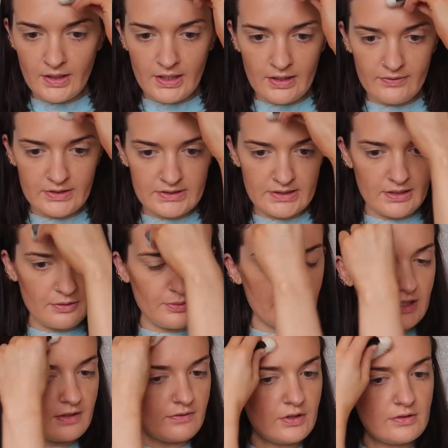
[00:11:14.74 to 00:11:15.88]
Having said I would
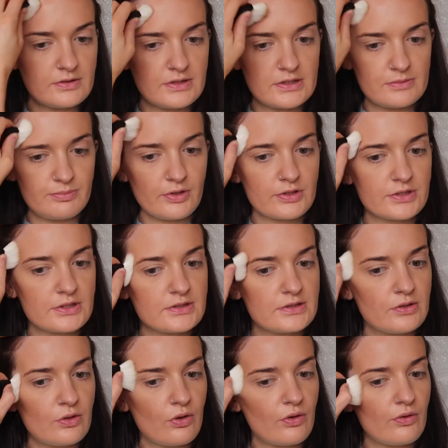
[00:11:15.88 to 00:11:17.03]
never use this brush, it's
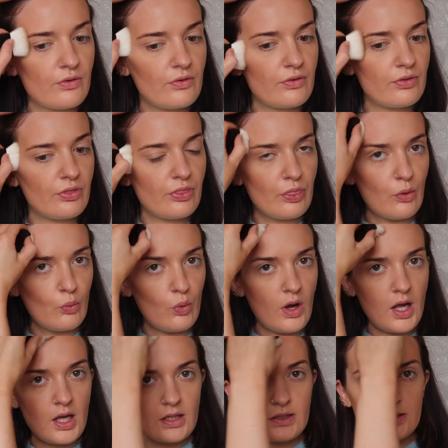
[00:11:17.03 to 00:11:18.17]
not the
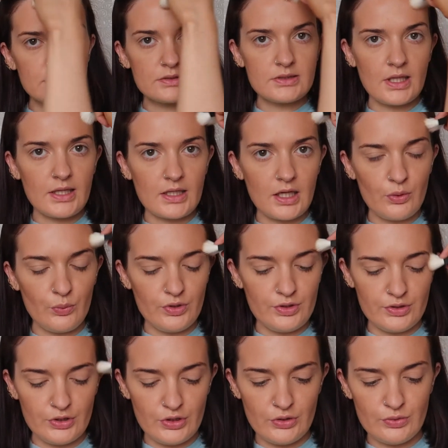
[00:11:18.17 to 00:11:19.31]
worst. Like, I
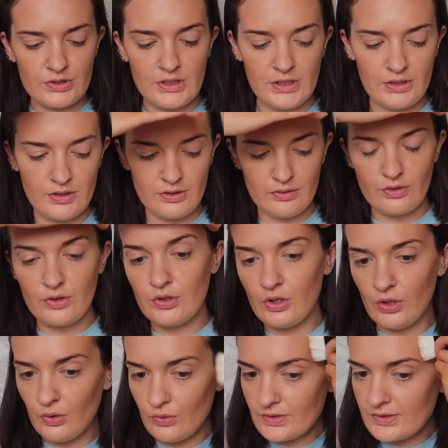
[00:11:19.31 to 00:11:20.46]
wouldn't usually
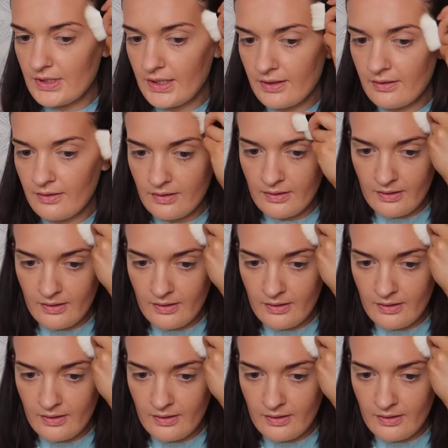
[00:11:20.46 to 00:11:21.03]
use it.